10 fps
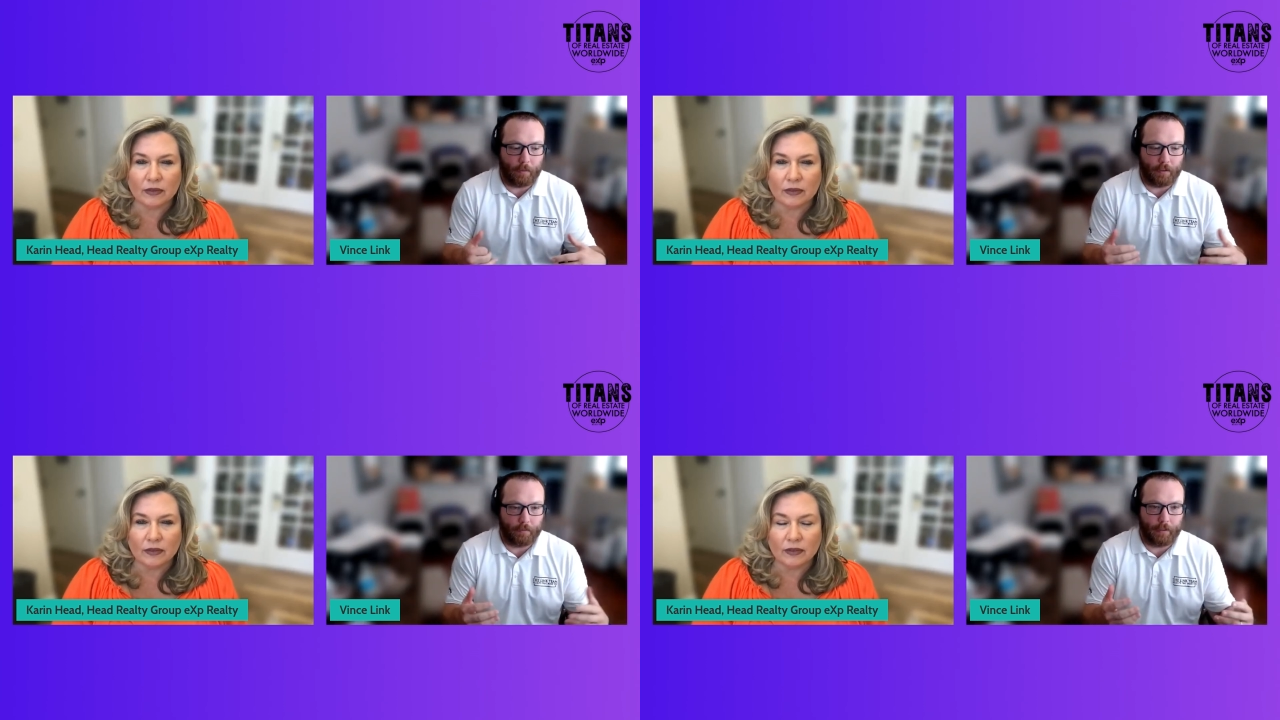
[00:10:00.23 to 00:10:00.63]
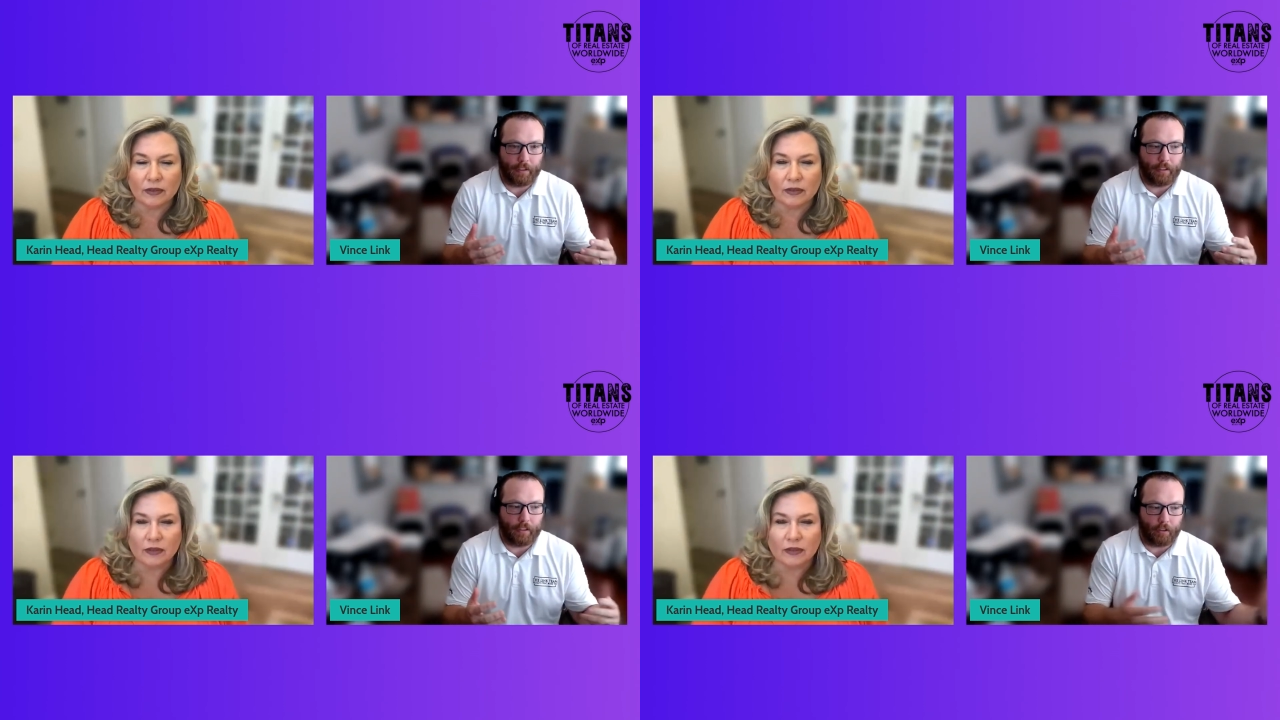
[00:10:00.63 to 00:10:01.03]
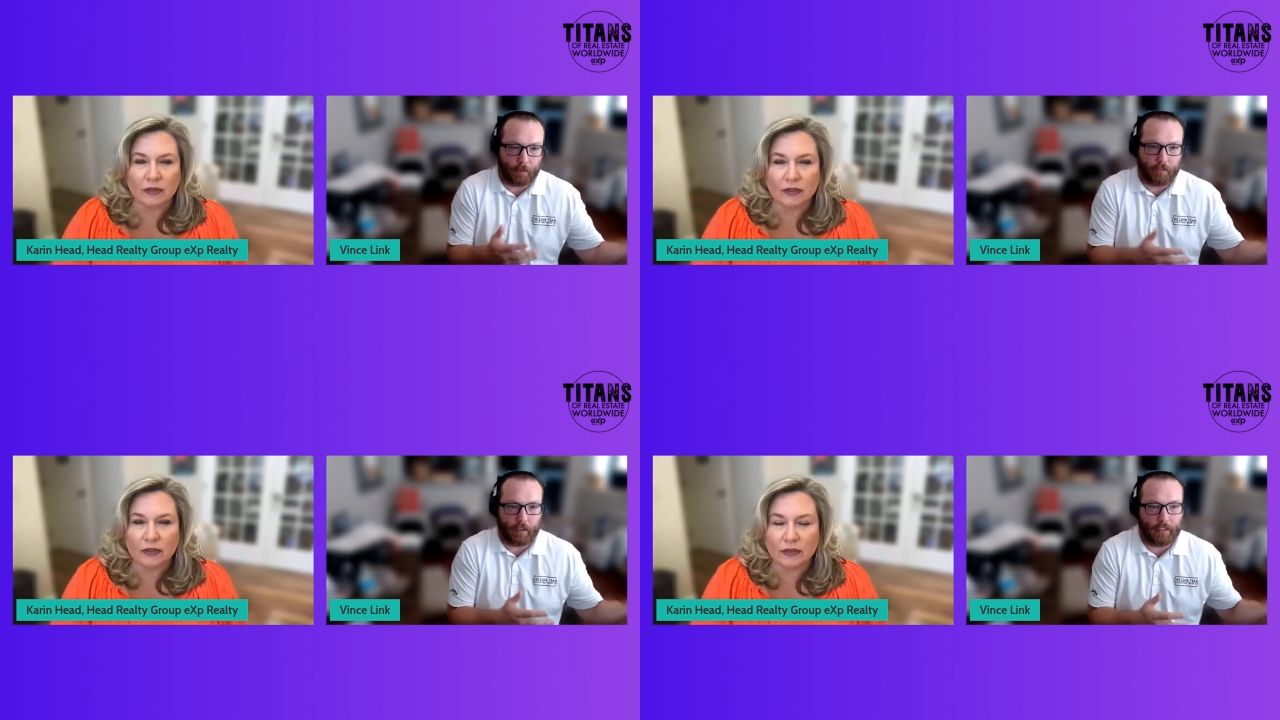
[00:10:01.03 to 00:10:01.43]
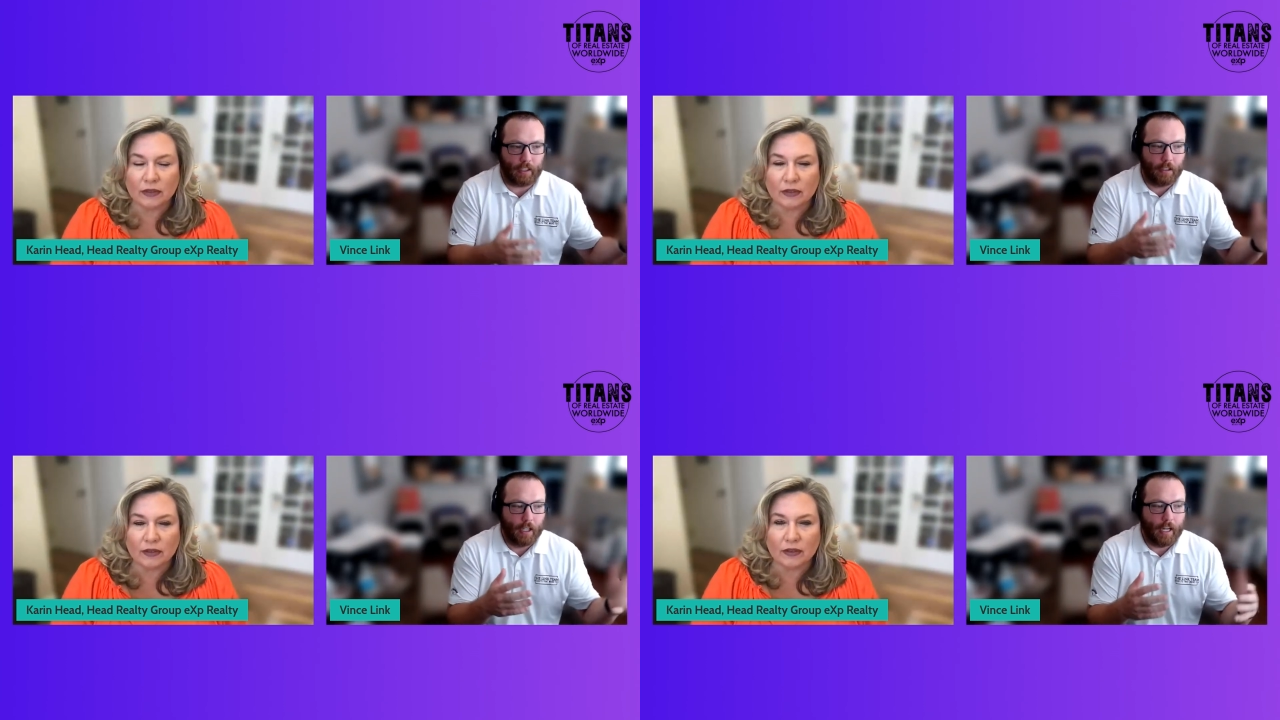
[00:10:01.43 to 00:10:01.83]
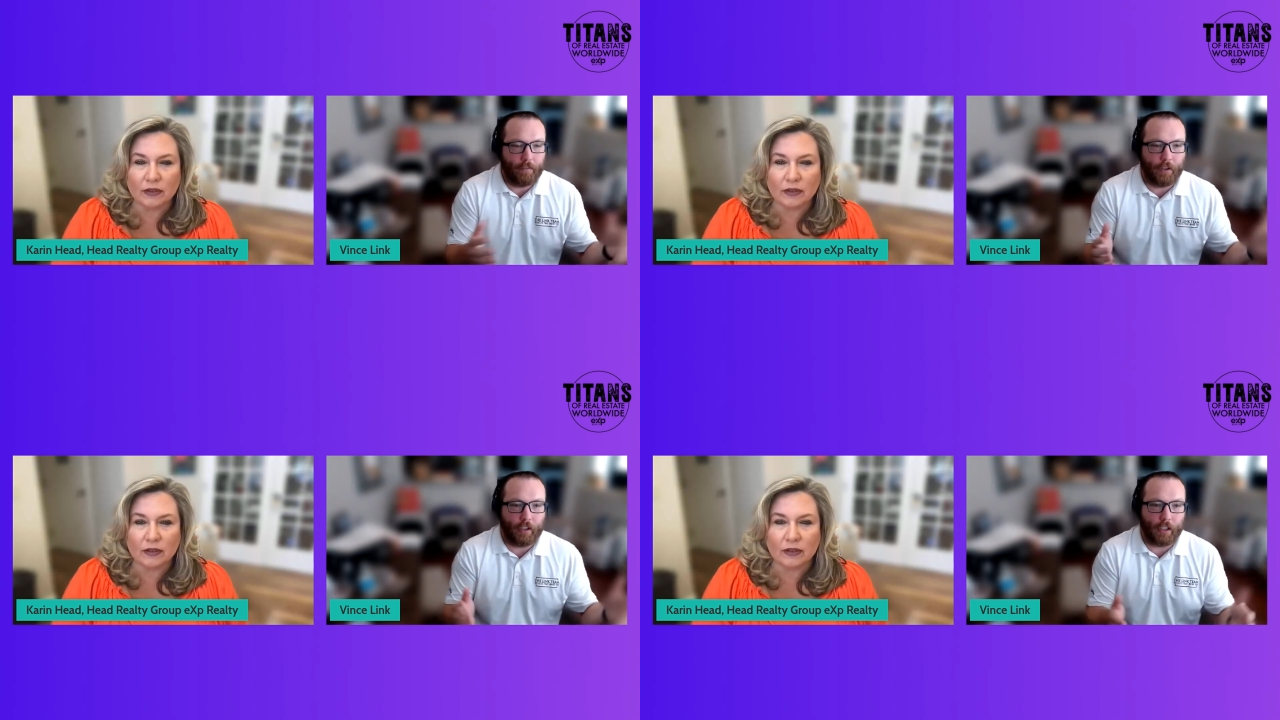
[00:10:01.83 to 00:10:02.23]
Speaker 1: would be comfortable advising.
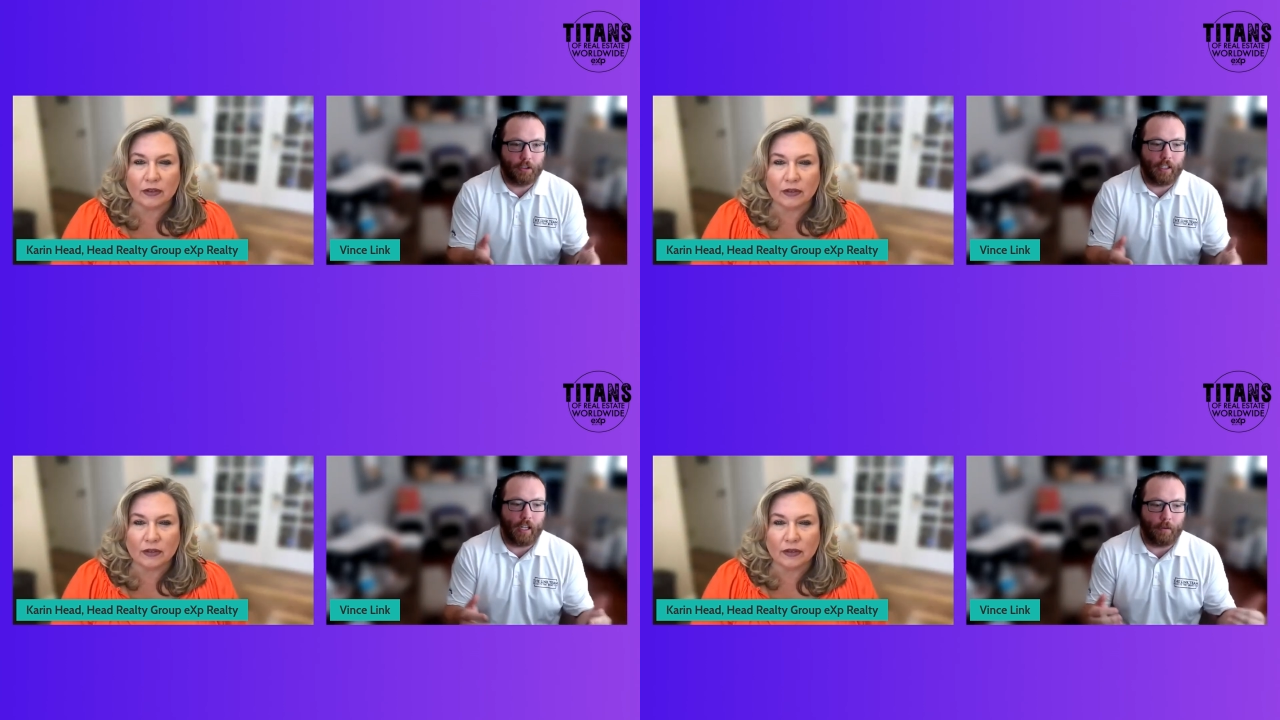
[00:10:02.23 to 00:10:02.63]
If you're gonna do that, I